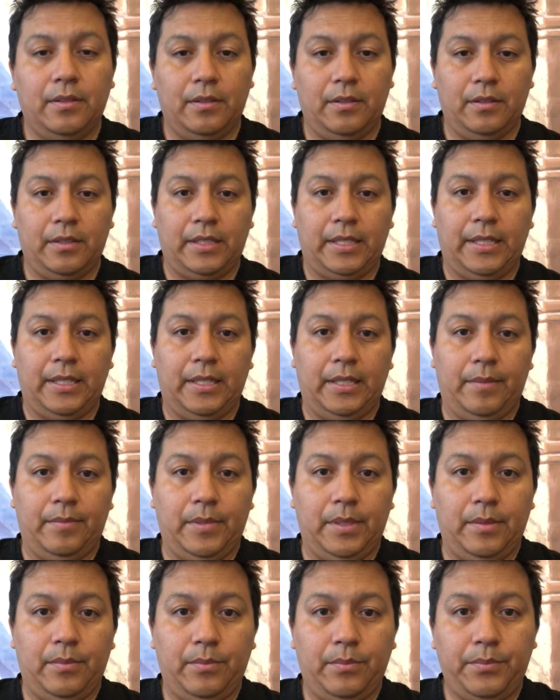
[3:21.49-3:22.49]
Okay, let
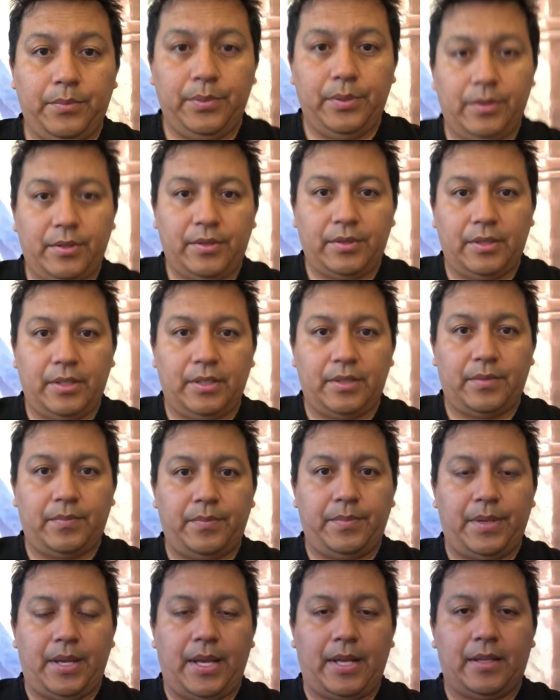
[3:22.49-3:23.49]
me push this
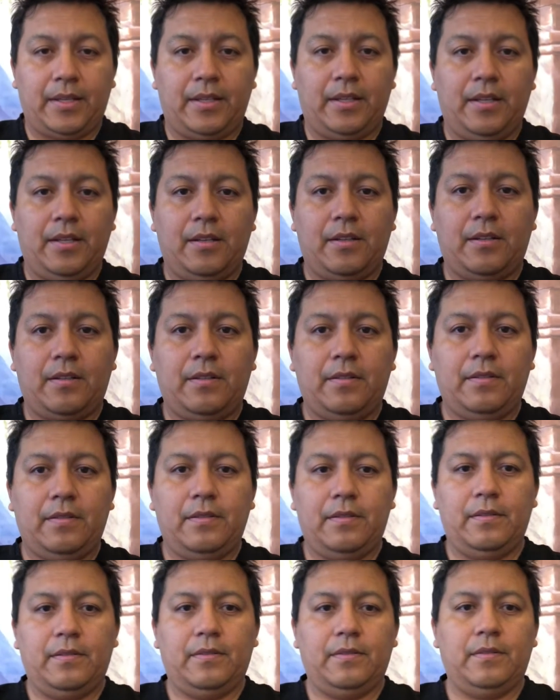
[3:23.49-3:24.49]
back here.
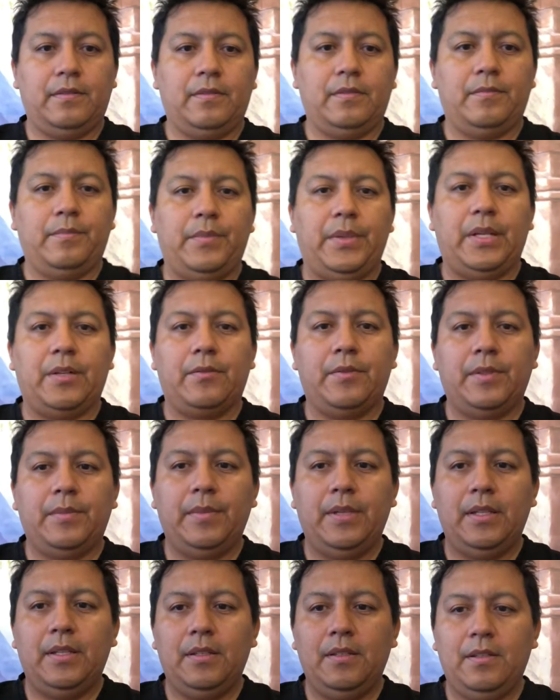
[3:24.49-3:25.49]
Bear with
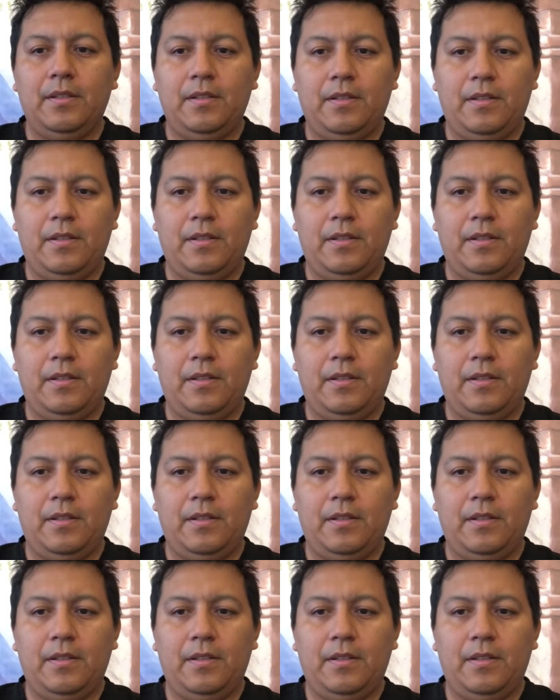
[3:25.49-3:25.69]
me.